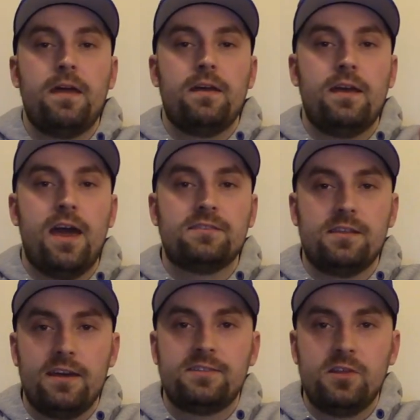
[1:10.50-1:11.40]
It has a
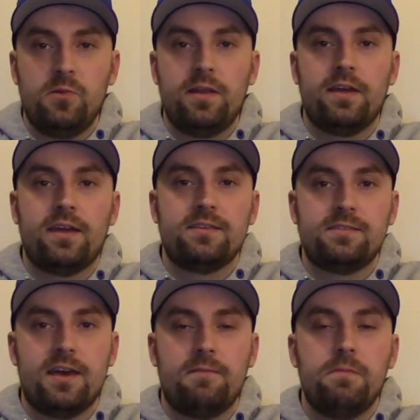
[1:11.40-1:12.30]
nice silhouette, like I
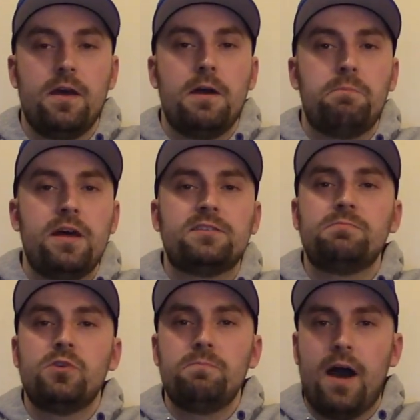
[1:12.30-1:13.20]
said, but it has
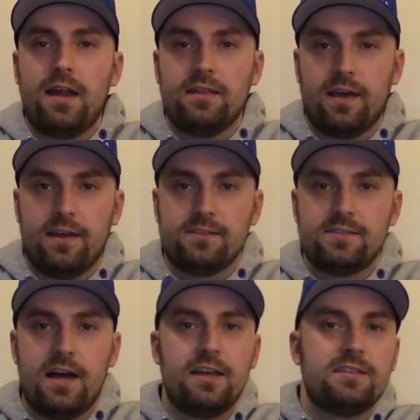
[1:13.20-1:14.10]
some good body lines.
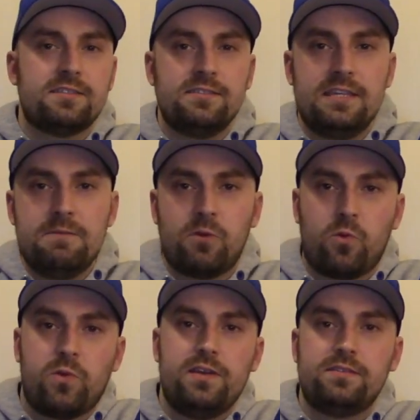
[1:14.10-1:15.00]
I like this deep
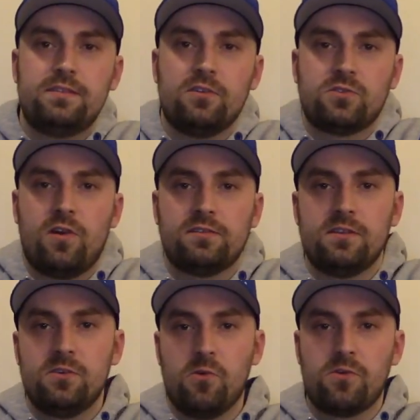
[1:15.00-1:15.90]
crease that goes across the
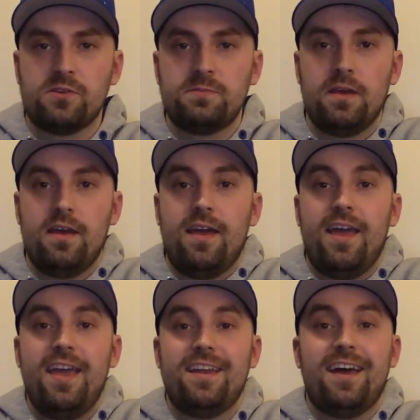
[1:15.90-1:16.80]
doors,
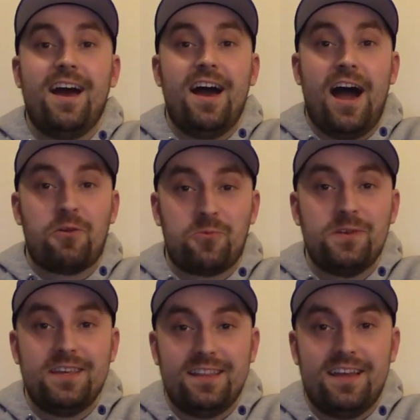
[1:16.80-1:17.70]
and I
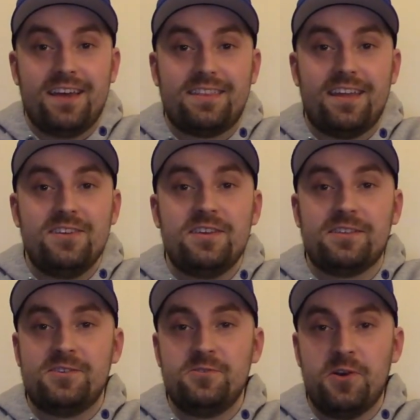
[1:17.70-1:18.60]
really like that you can
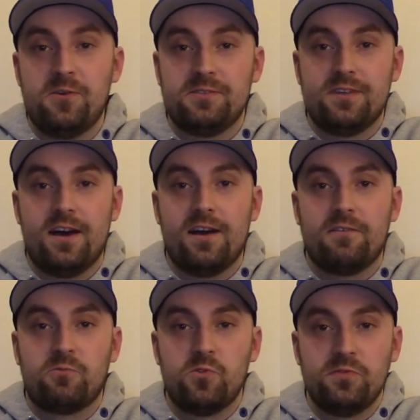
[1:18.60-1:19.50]
get two-tone
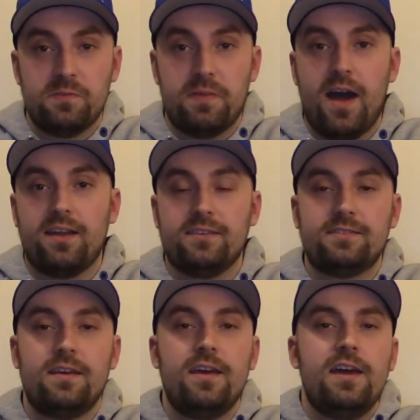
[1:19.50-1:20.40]
roofs and
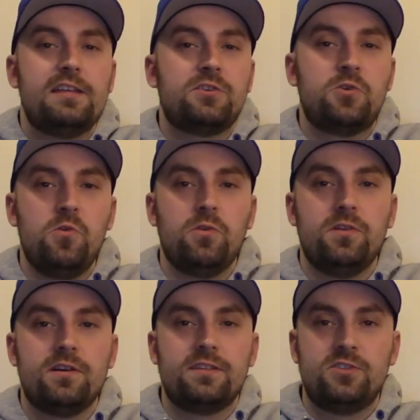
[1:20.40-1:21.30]
bodies. It's a cool
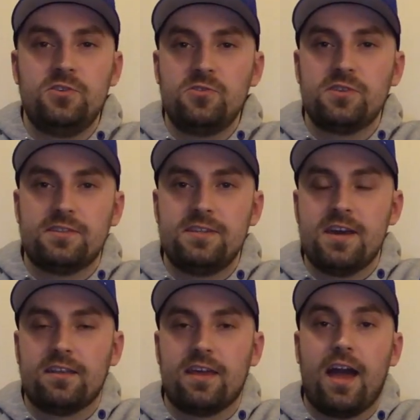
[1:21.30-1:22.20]
look that you usually see
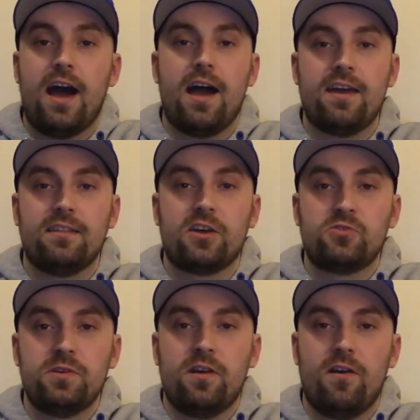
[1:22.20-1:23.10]
on like high-end
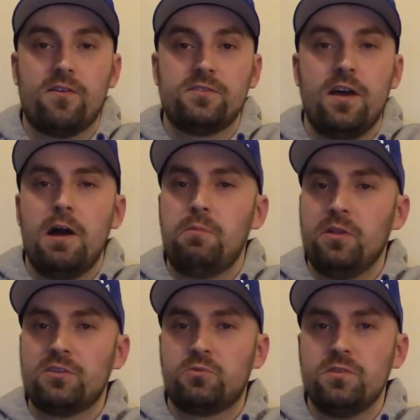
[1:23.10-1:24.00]
luxury cars, but it
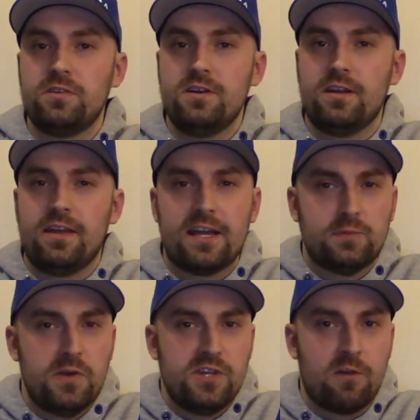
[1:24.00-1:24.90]
looks real good,
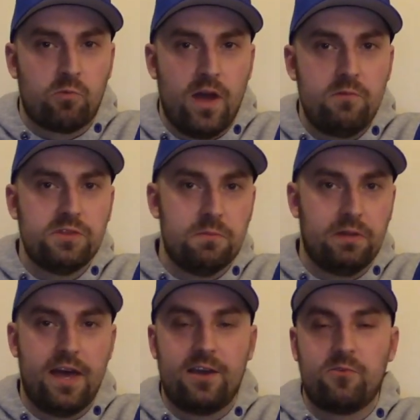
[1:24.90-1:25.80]
especially on red with the
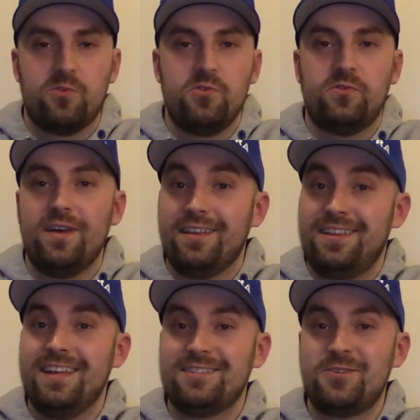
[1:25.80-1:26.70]
black roof.
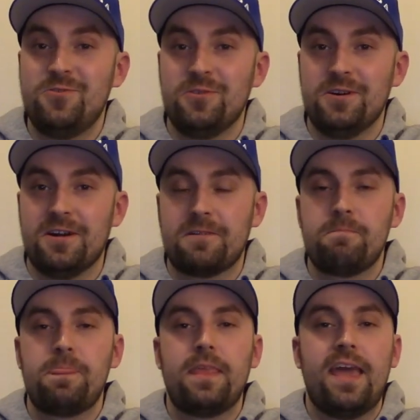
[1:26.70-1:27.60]
That's a cool look.
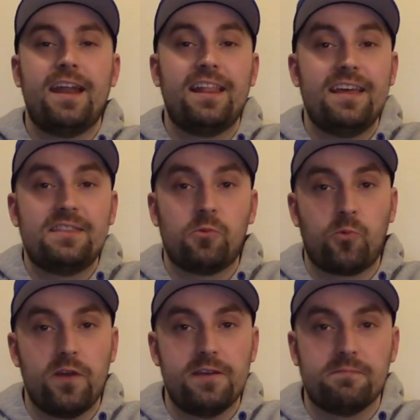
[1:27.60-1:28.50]
And I like the
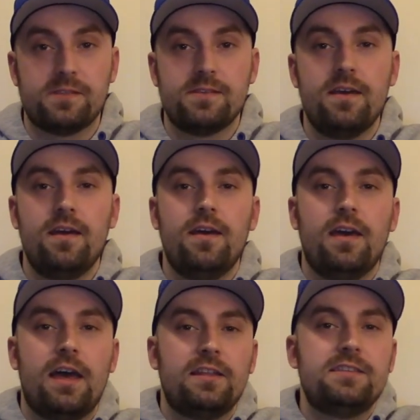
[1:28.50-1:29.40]
rims.
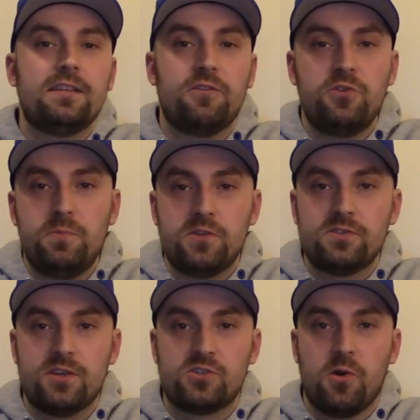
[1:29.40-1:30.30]
At least in the few pictures
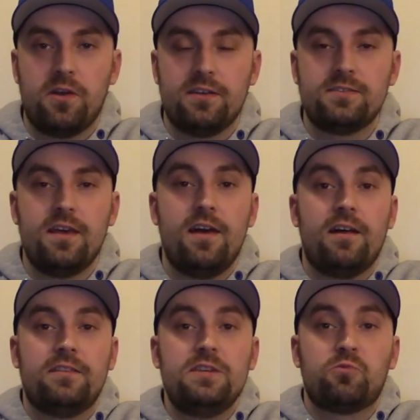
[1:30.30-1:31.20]
they showed us,
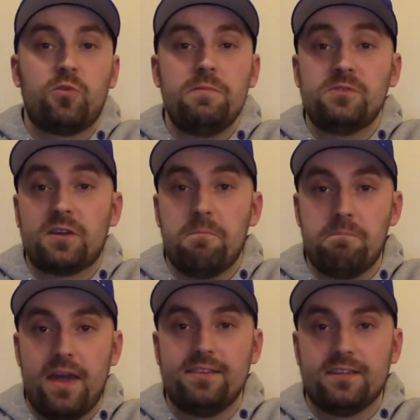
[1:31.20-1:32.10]
these rims look
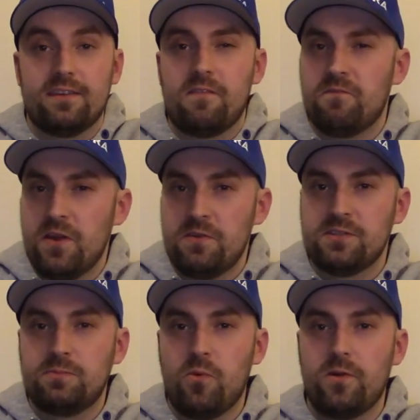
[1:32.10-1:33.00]
amazing, very
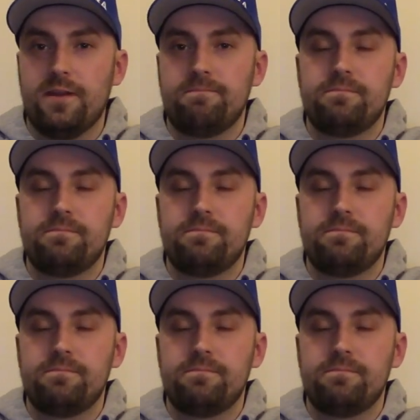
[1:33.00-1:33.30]
sporty.